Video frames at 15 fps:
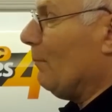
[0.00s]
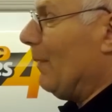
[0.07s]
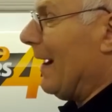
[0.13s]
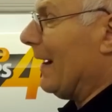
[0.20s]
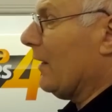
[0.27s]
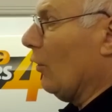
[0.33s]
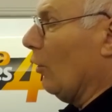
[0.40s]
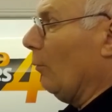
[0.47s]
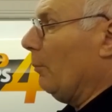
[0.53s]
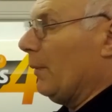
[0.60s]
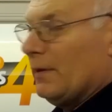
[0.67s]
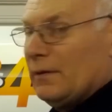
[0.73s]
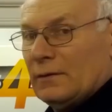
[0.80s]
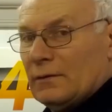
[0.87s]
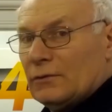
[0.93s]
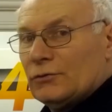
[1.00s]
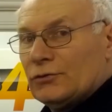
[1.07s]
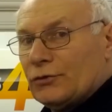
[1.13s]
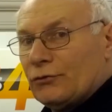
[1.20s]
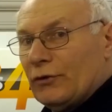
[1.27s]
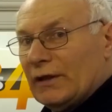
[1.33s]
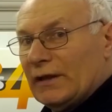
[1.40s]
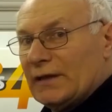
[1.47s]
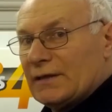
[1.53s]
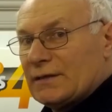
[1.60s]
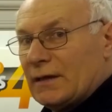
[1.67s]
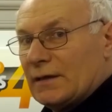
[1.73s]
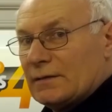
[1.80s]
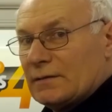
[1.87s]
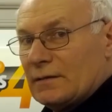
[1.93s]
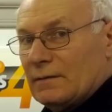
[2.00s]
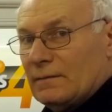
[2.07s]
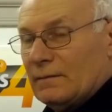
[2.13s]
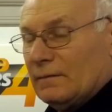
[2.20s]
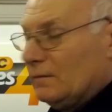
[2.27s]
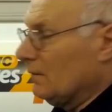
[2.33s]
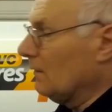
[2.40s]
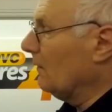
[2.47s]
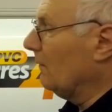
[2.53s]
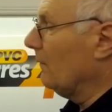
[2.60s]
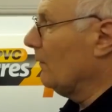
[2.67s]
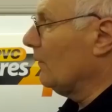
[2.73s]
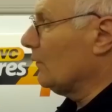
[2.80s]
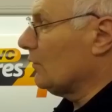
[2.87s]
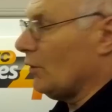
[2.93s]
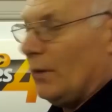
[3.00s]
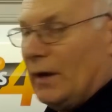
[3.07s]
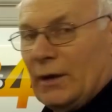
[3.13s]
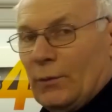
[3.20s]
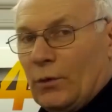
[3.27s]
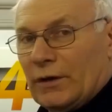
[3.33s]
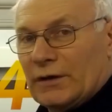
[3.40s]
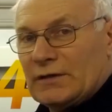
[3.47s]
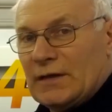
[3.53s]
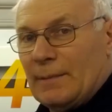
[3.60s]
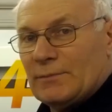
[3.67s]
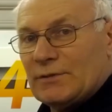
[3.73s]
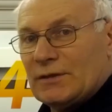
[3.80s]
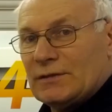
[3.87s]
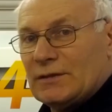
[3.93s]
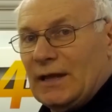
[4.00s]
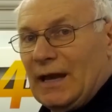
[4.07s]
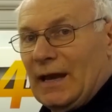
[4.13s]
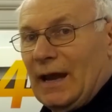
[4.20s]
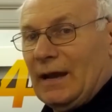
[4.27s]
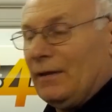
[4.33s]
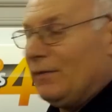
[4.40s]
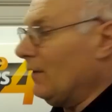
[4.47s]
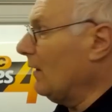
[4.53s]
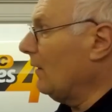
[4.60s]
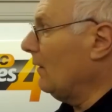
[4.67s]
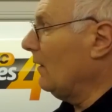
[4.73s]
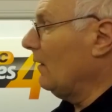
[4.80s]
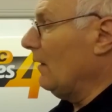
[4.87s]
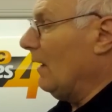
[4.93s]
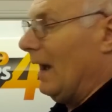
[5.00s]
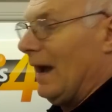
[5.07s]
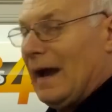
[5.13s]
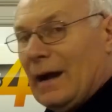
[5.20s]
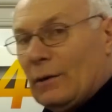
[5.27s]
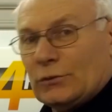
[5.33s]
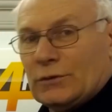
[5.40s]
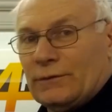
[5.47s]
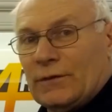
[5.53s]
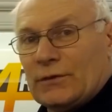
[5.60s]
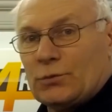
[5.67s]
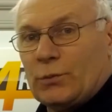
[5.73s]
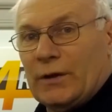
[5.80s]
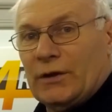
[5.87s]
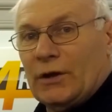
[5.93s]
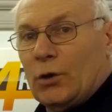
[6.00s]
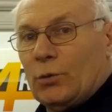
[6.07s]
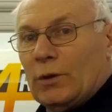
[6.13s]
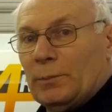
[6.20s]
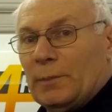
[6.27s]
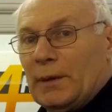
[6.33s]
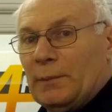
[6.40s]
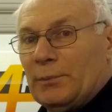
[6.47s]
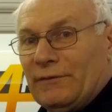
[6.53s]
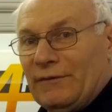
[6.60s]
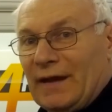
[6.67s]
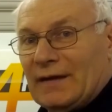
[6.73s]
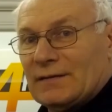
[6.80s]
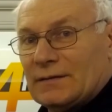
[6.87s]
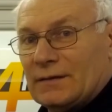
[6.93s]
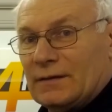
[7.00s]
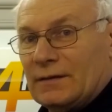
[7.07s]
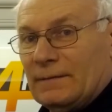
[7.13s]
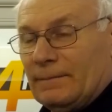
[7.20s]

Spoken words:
back up to release it. So anyone attempting to get anything out of this window will be prevented.